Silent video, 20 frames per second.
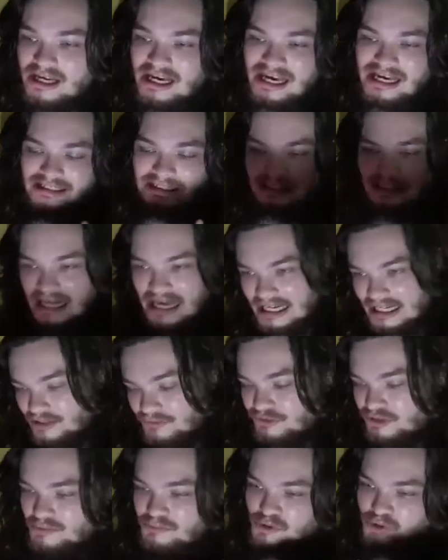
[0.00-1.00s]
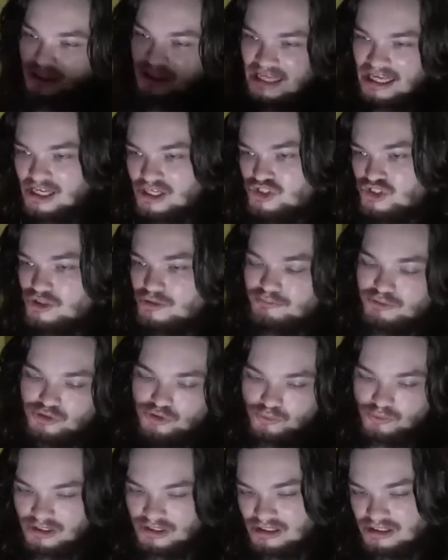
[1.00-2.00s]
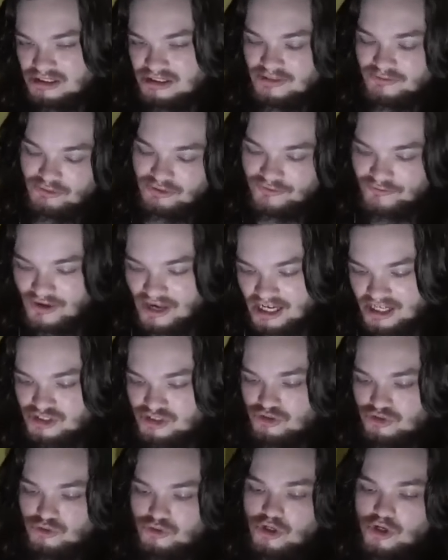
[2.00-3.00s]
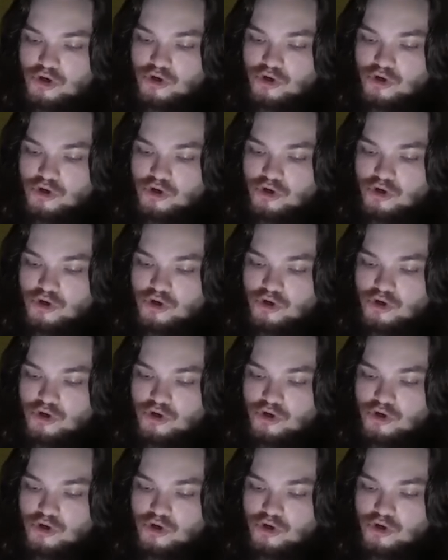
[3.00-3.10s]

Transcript: and the lack of communication between these different factions